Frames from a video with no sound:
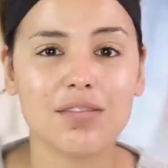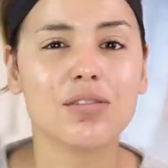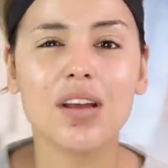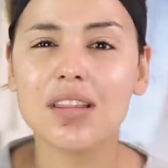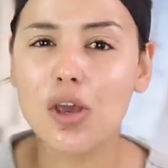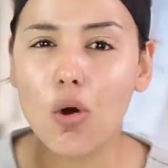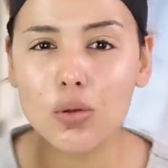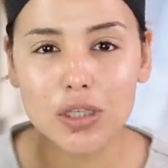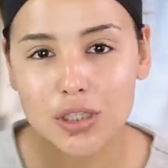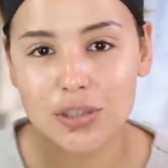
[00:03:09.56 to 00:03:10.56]
These are like the
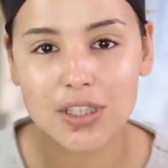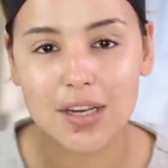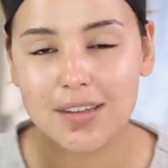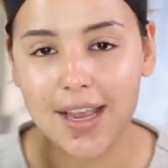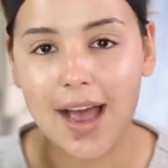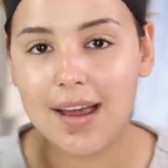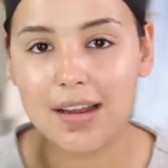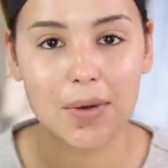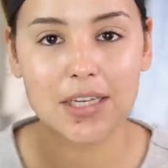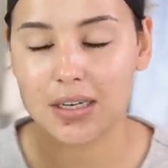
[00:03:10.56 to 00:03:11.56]
only two shades they had
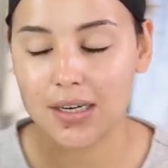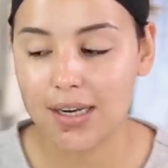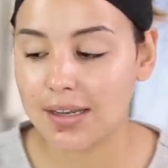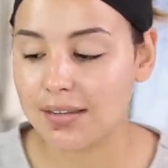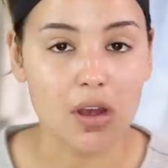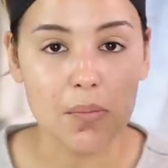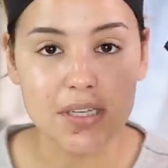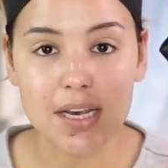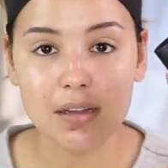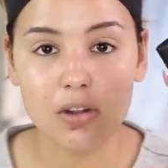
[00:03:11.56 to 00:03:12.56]
in my Target. So I'm gonna
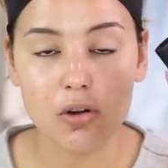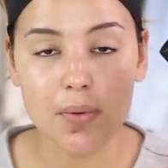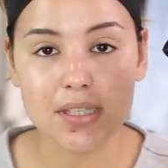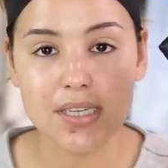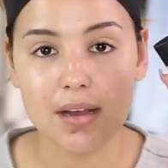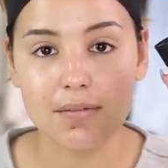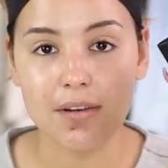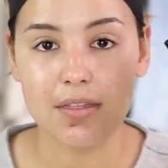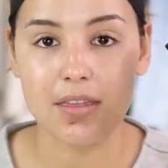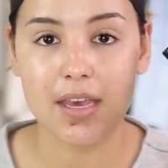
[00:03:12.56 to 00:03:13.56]
take a little bit of
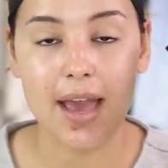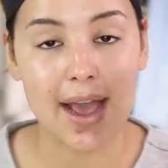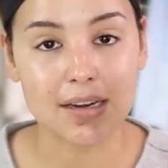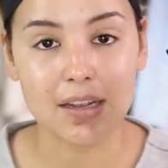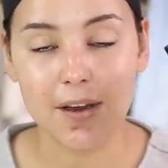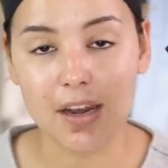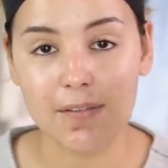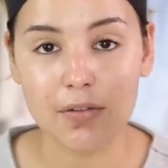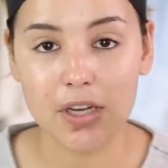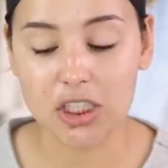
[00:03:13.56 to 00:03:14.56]
the acne fighting
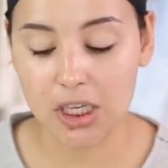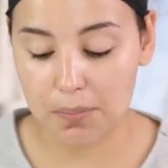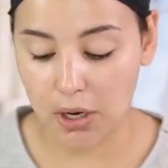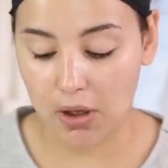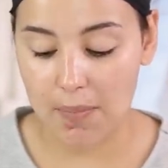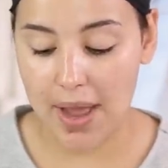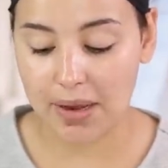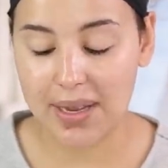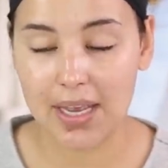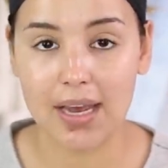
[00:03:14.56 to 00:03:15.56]
foundation, put it on the back
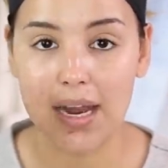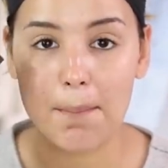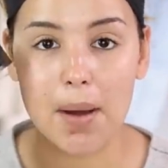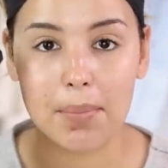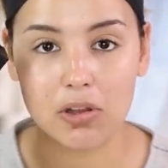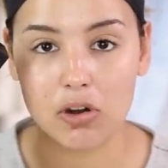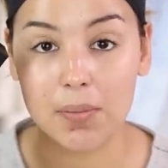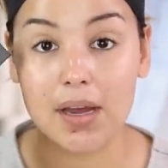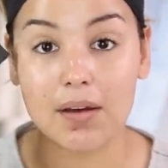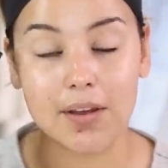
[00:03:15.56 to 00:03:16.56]
of my hand and pump a little
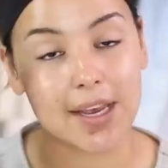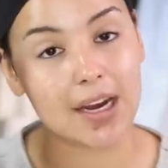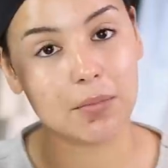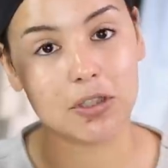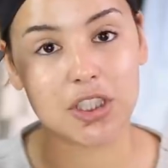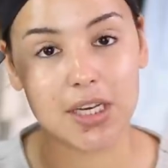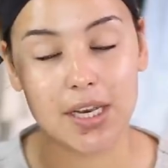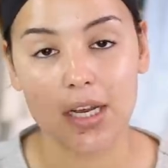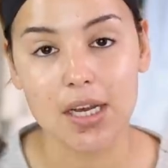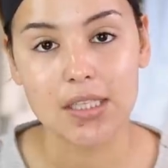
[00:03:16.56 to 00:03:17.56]
bit of the Caramel
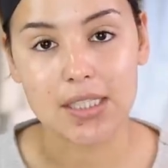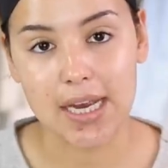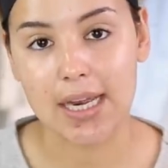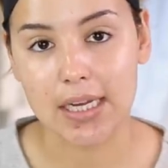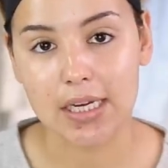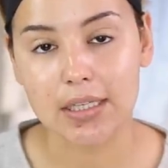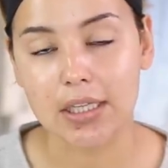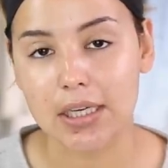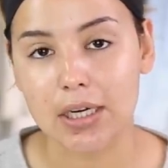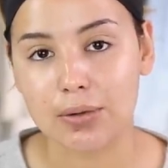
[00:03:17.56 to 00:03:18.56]
shade to kinda,
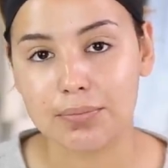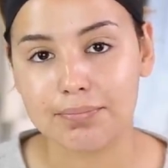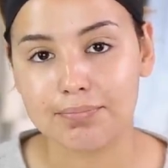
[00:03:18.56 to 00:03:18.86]
you know,